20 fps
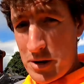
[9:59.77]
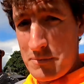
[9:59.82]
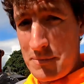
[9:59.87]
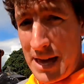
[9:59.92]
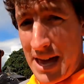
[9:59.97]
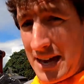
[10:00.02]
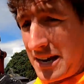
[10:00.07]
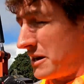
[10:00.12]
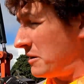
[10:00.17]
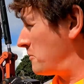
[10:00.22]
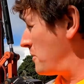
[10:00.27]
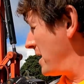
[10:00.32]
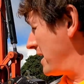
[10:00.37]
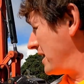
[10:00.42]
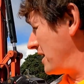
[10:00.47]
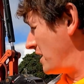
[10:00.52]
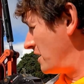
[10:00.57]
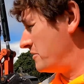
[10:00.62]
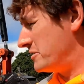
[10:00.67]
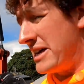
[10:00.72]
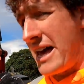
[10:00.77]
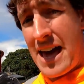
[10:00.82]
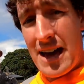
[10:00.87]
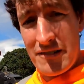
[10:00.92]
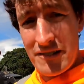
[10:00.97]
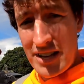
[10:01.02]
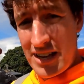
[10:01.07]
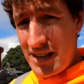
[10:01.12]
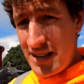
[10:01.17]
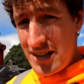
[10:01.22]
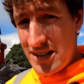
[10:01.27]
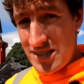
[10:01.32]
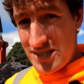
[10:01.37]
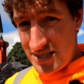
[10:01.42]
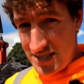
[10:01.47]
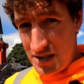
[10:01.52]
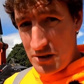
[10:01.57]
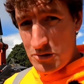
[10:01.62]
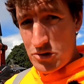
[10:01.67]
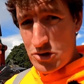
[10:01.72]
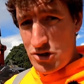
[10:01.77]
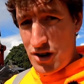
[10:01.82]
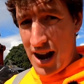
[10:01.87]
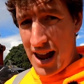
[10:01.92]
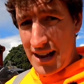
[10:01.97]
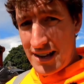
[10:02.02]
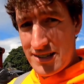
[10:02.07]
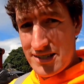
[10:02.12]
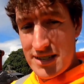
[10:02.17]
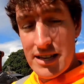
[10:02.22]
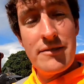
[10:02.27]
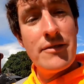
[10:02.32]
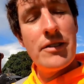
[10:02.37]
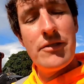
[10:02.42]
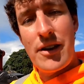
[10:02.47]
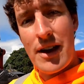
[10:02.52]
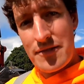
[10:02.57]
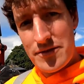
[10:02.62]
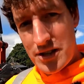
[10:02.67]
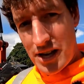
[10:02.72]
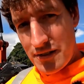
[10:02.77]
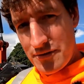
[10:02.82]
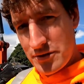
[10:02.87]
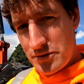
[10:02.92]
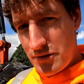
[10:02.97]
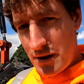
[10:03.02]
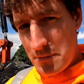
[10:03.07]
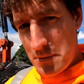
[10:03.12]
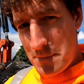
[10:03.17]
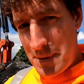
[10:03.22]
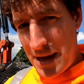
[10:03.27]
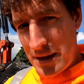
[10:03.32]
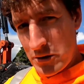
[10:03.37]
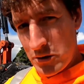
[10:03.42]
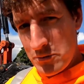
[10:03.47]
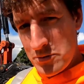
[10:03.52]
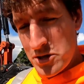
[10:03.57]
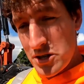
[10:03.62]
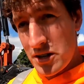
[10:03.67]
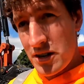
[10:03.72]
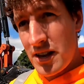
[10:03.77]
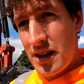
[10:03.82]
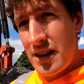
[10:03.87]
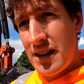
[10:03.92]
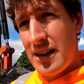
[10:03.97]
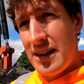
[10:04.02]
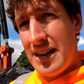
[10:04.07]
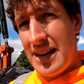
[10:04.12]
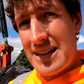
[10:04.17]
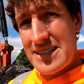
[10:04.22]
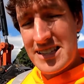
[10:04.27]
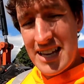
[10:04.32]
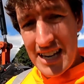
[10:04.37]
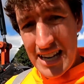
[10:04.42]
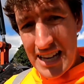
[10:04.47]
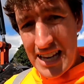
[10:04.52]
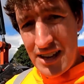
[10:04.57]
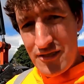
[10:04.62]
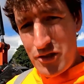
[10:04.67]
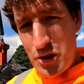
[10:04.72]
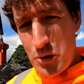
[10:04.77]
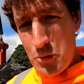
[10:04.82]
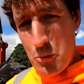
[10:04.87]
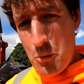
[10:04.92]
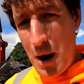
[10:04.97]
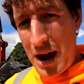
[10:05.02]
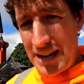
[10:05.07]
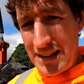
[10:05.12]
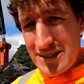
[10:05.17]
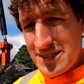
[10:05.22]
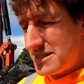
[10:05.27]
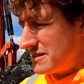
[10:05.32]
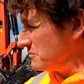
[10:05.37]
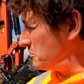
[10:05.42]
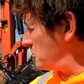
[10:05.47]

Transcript: want to be adding weight low down. Steel tracks, even if you have to go for the rubber pad option, it's going to give you weight